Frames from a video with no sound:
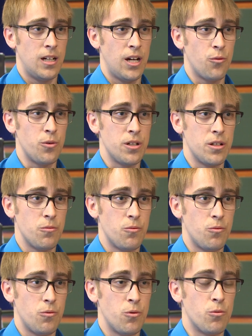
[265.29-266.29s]
and we
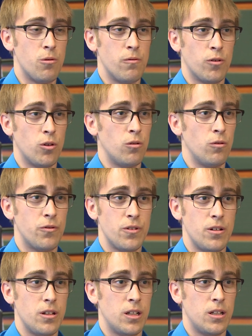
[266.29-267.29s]
were involved
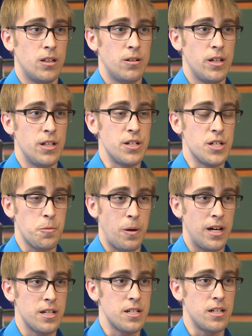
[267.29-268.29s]
in years
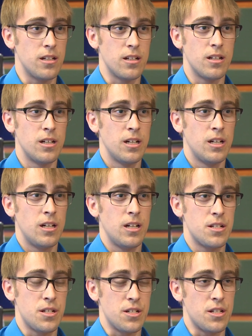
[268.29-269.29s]
past in
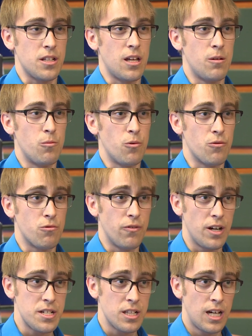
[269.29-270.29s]
assisting them with
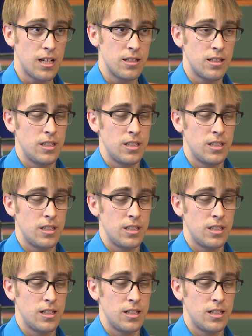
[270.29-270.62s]
revising that.